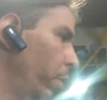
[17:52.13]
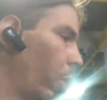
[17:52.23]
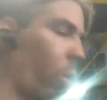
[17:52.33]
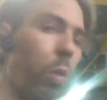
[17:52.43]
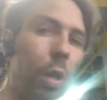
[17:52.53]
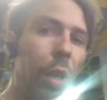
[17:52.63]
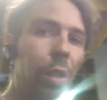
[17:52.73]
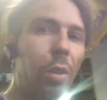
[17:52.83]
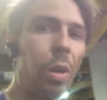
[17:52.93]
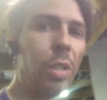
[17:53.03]
looking
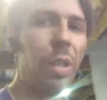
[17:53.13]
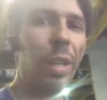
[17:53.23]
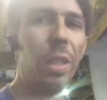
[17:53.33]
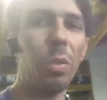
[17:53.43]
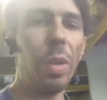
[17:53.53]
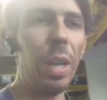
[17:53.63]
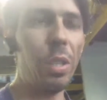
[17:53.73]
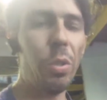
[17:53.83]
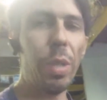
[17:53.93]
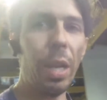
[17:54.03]
at the car sitting in the
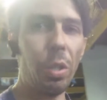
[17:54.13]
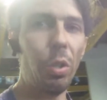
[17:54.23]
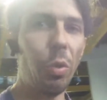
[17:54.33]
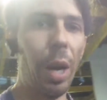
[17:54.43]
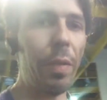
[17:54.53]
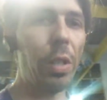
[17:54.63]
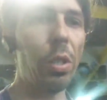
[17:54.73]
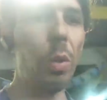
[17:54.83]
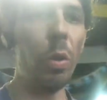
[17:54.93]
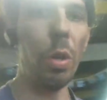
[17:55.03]
garage. You can actually drive it.
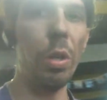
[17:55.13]
So in order